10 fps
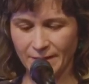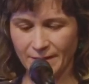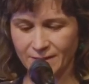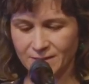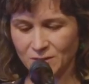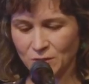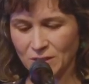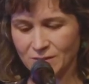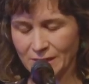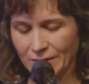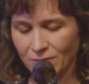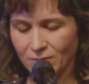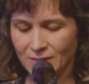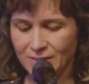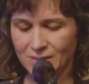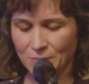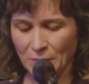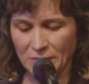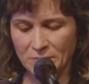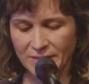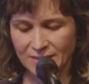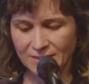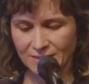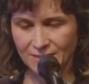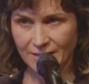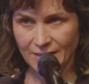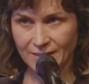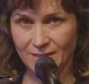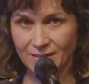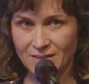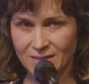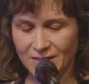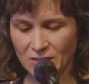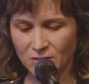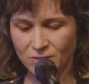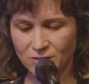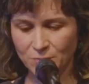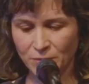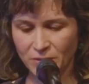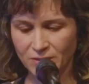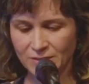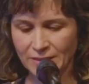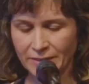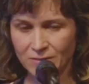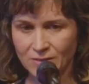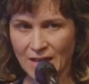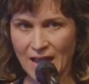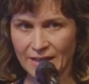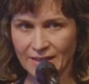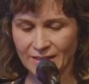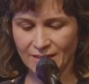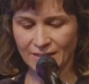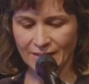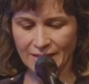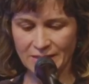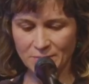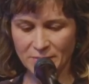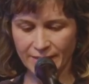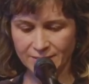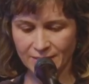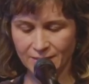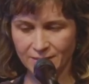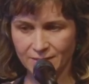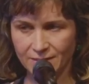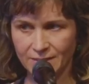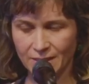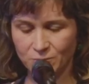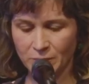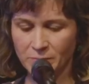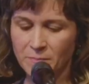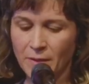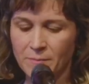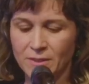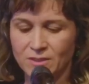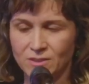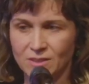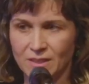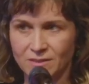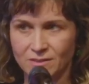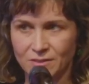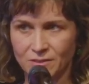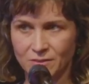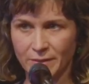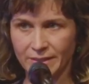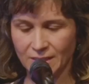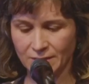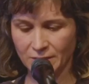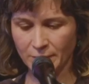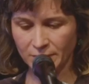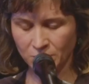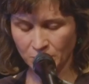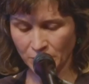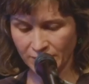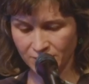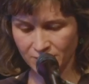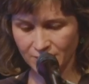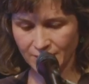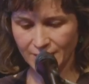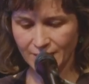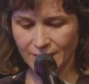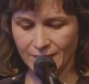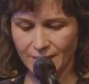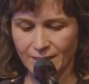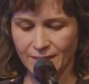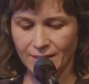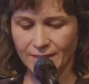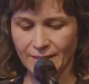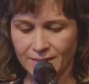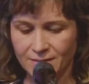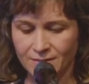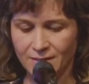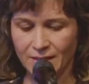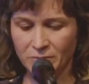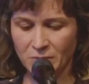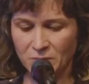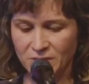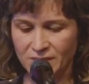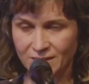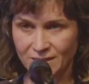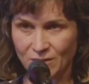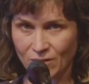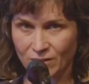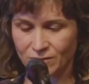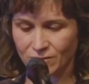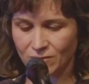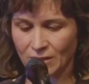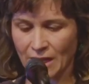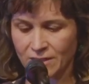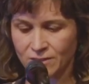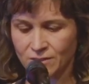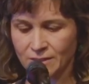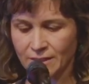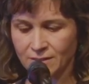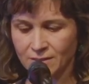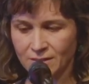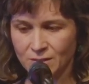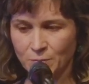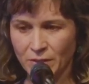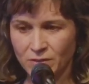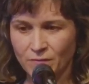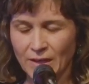It's a translingual experiment and an artist book titled Ana Anani Amiata that will be published next year by Tender Button Press. Then I will present an audio collage that is part of a